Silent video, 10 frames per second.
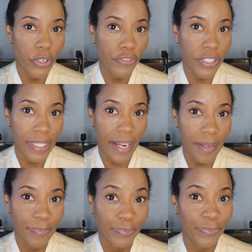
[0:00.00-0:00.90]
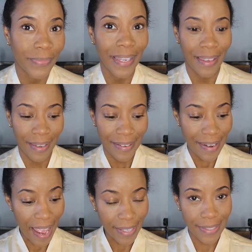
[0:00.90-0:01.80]
it for today.
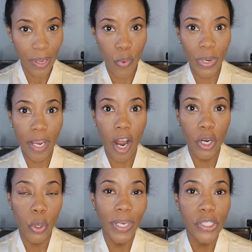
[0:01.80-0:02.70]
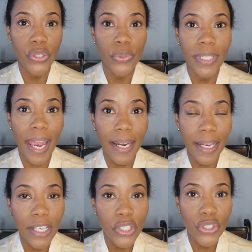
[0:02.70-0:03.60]
Next, we are going to get
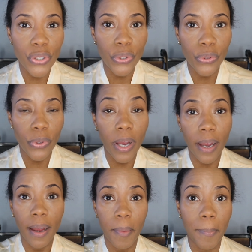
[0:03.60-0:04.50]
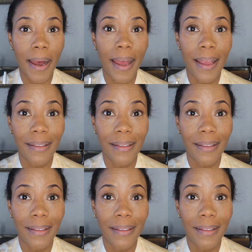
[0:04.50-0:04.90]
into my